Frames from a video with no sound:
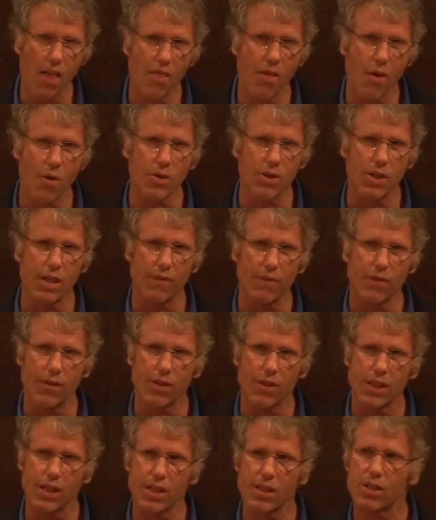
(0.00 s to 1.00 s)
those
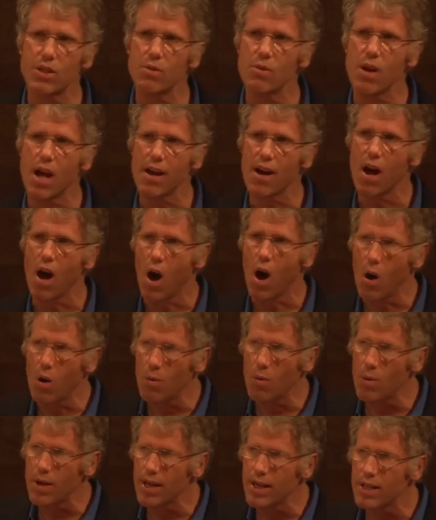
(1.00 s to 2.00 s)
differences do not
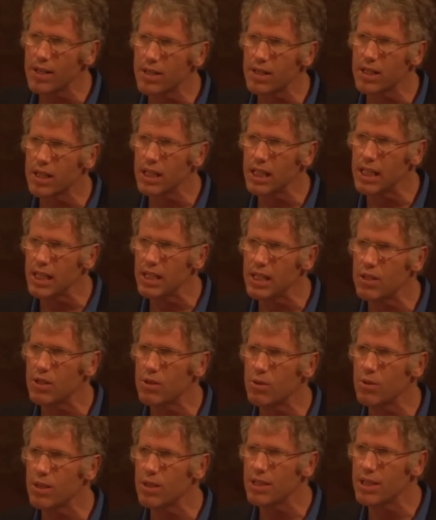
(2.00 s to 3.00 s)
always lead
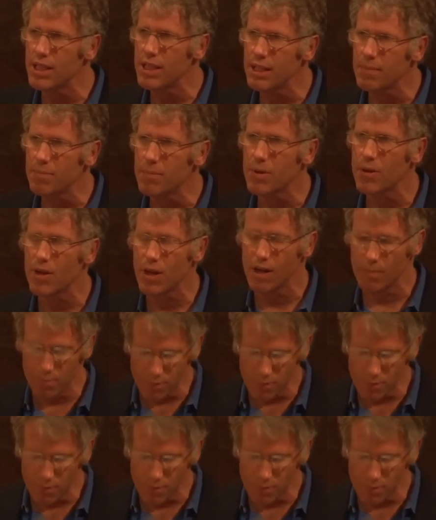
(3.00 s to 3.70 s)
to a deeper